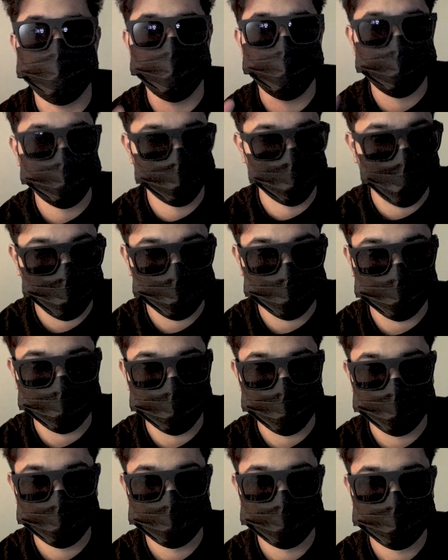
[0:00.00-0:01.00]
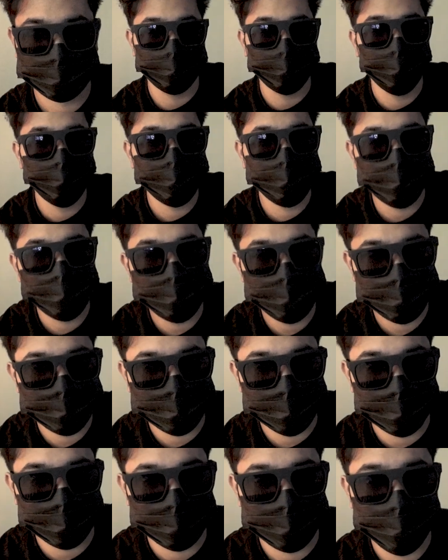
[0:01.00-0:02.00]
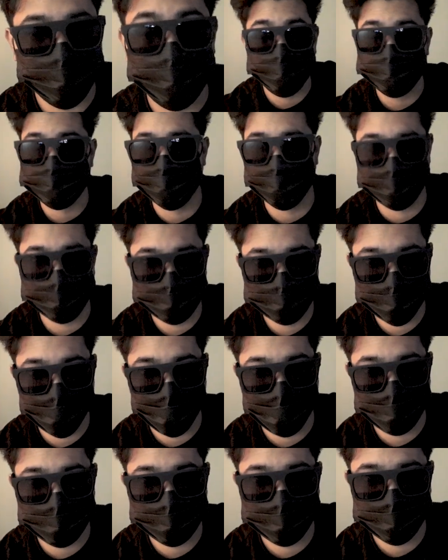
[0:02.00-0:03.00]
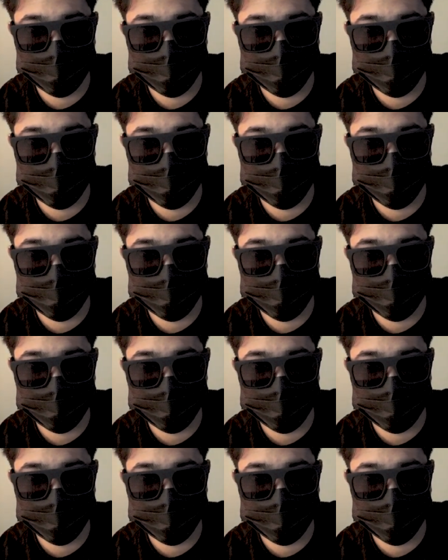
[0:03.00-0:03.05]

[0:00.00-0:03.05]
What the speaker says: you sound weird. You won't succeed or get a job.